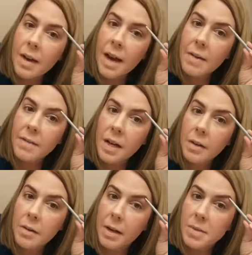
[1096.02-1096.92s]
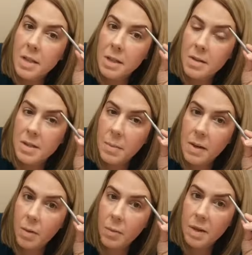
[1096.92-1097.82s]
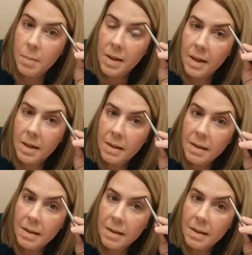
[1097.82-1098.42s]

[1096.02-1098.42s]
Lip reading: have the color that I was going to use up here with me